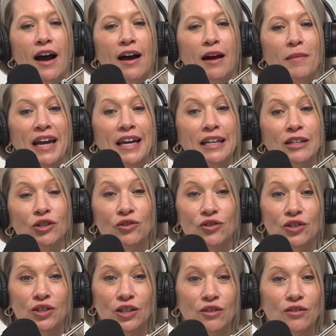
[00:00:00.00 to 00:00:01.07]
and
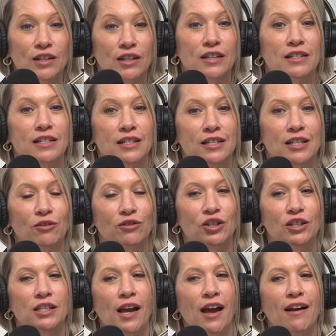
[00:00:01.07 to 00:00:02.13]
your students. So
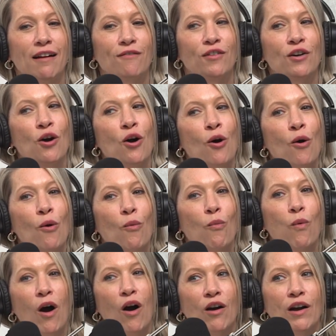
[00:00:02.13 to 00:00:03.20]
just kind of
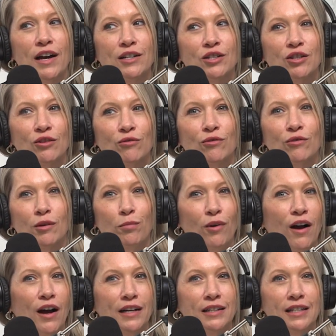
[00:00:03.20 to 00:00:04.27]
walk us through the
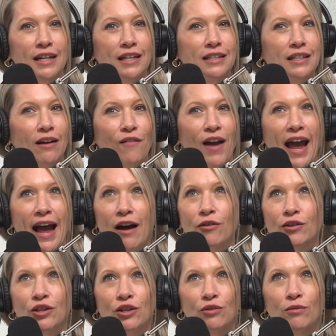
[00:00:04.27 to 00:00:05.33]
process of
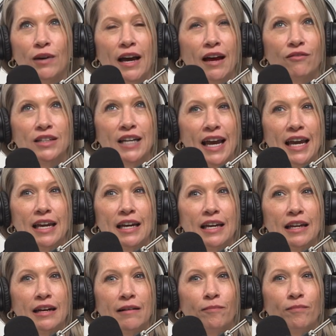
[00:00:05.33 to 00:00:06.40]
how you have
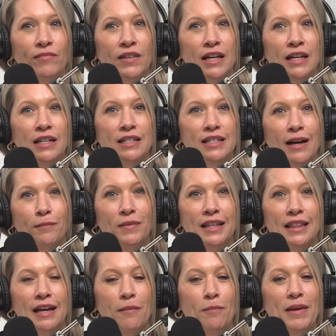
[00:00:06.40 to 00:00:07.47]
taken
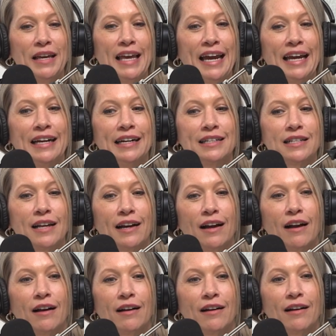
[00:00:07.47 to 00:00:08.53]
something that began as like
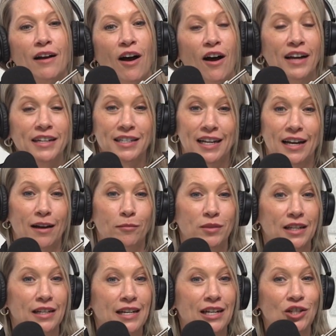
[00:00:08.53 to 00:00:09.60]
a
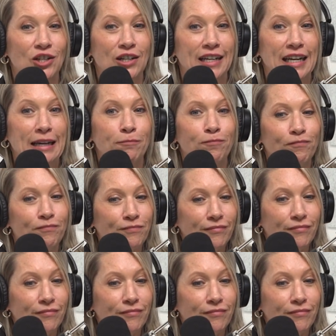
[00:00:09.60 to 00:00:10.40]
concept initially.